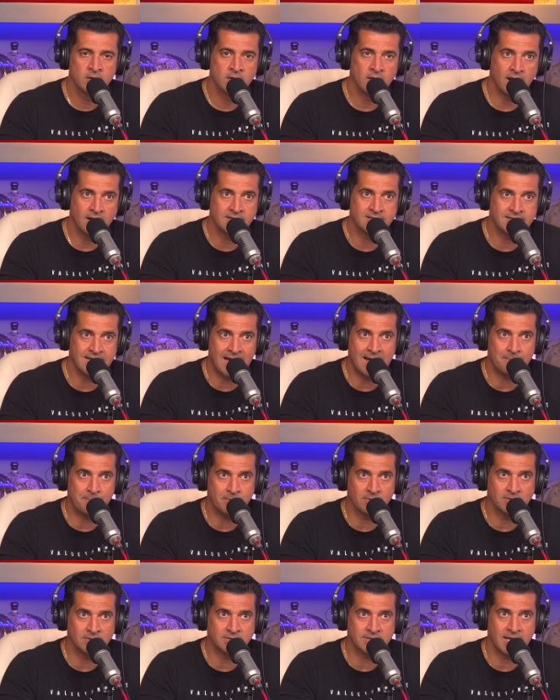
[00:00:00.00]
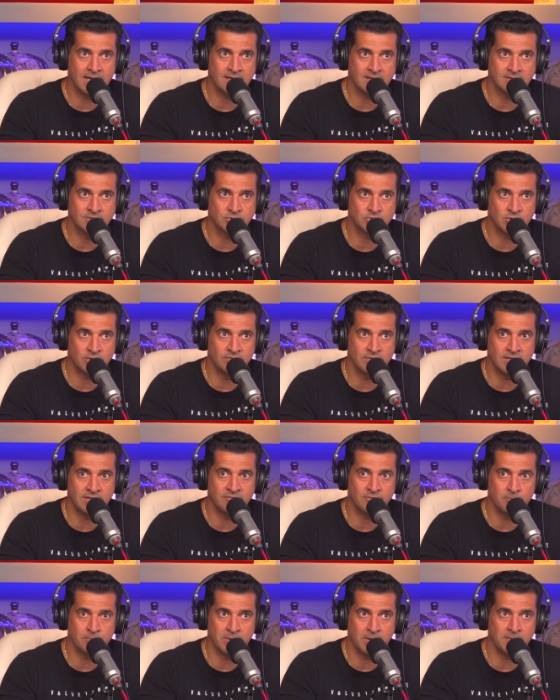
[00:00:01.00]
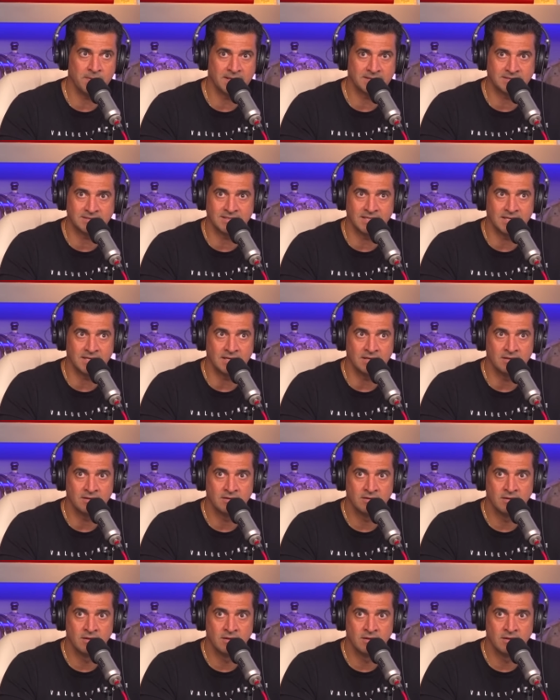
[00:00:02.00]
A capitalist, a conservative built that city.